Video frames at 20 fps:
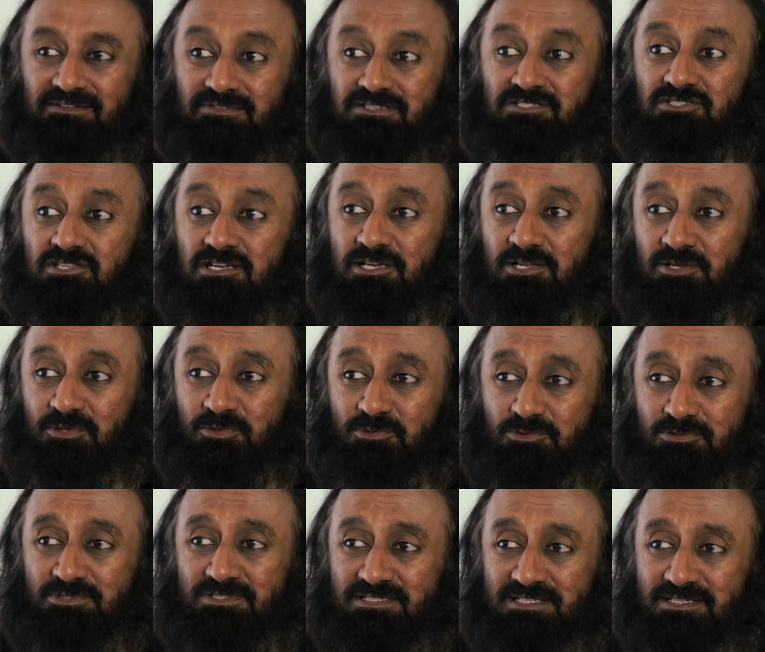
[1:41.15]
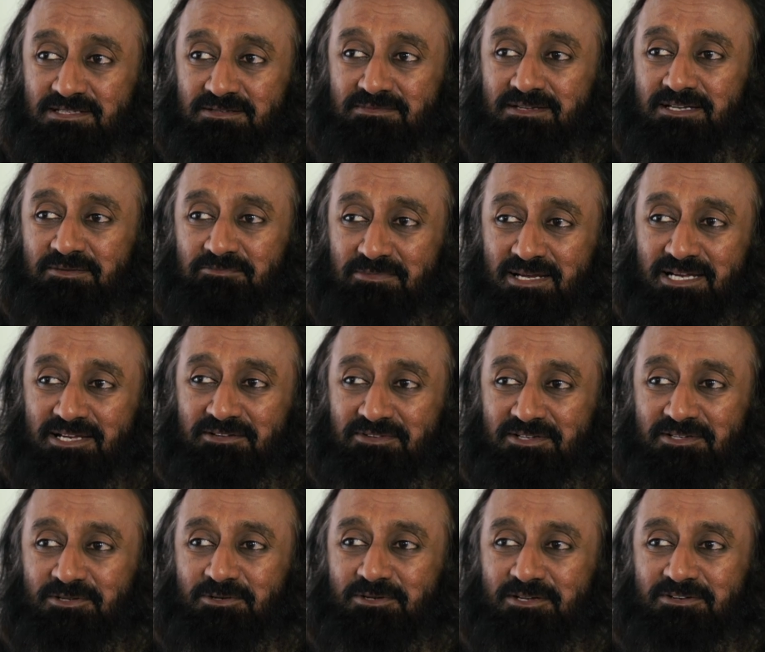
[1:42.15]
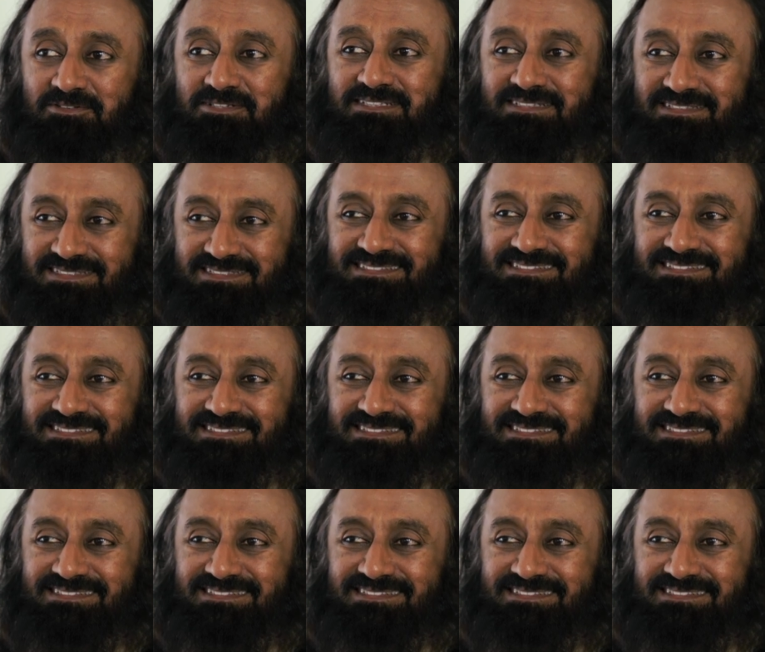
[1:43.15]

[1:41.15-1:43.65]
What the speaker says: which they can use and get benefit out of it.